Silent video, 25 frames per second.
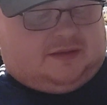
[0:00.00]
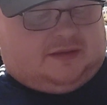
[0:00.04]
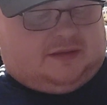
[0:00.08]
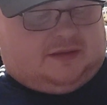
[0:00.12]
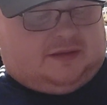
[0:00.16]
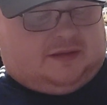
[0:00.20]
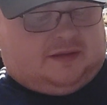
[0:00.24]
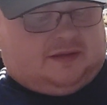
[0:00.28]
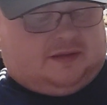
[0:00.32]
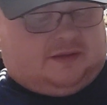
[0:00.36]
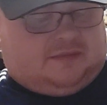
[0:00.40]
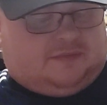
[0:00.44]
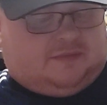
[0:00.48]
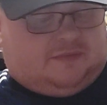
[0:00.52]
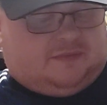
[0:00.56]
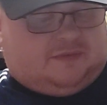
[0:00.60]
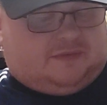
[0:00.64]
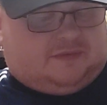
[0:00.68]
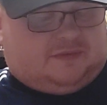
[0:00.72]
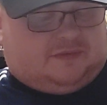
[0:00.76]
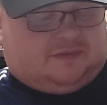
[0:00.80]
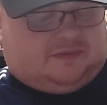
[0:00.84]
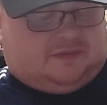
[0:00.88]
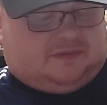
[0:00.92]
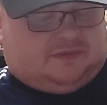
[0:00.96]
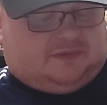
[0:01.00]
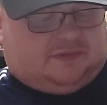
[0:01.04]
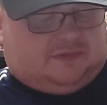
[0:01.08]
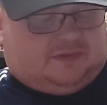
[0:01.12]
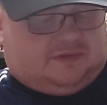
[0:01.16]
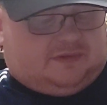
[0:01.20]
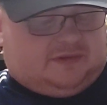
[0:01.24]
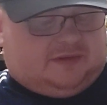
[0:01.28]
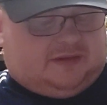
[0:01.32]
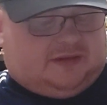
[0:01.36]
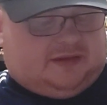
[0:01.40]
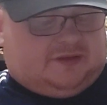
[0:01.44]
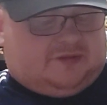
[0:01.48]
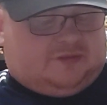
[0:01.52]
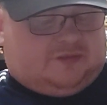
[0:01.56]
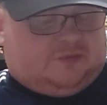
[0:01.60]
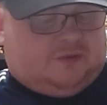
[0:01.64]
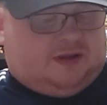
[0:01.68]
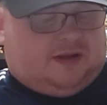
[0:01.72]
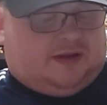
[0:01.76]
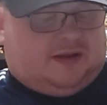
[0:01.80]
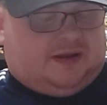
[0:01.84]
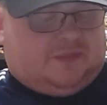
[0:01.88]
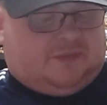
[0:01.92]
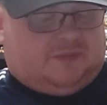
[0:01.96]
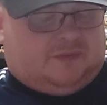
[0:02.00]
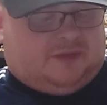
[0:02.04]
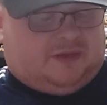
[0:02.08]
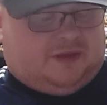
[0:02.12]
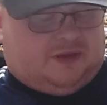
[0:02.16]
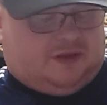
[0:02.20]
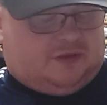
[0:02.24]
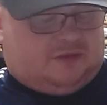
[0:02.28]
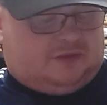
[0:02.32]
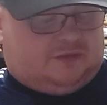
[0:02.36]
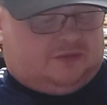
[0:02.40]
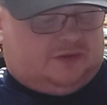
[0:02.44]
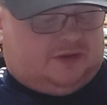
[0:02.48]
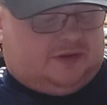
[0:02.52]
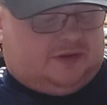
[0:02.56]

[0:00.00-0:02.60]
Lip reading: is well in with the old